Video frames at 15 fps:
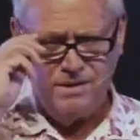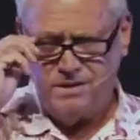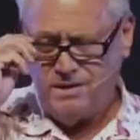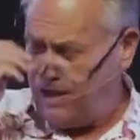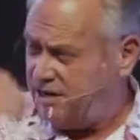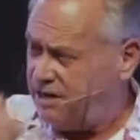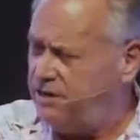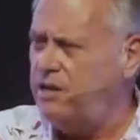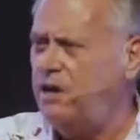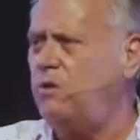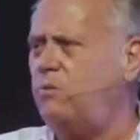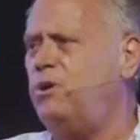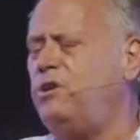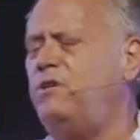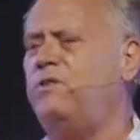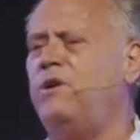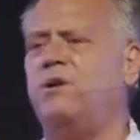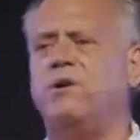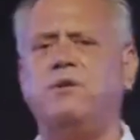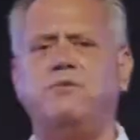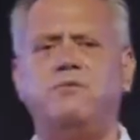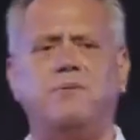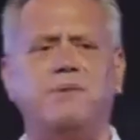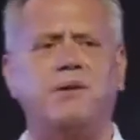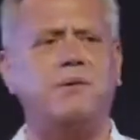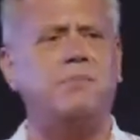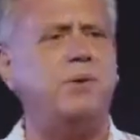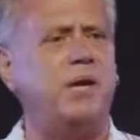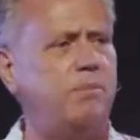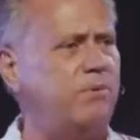I don't know what you've heard from other
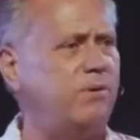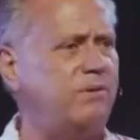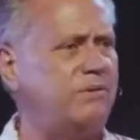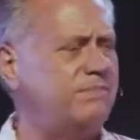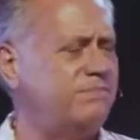people.